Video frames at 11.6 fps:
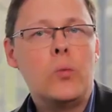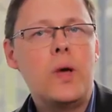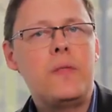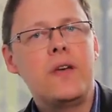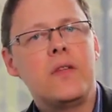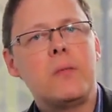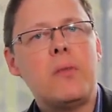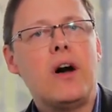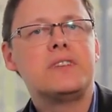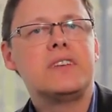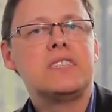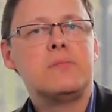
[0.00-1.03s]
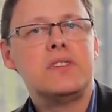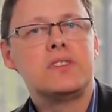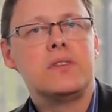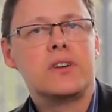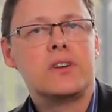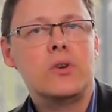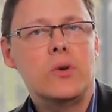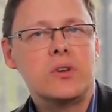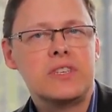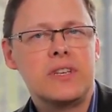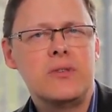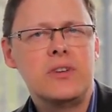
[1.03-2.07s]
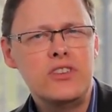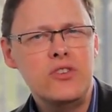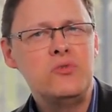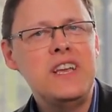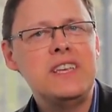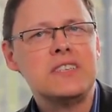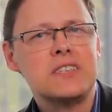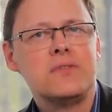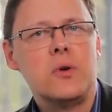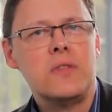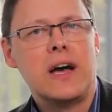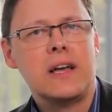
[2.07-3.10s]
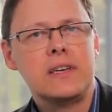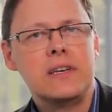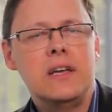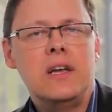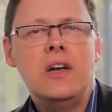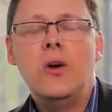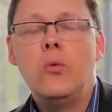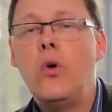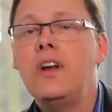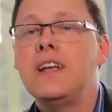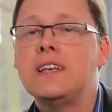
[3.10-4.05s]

with the other participants on the course. And there are two reasons for that. One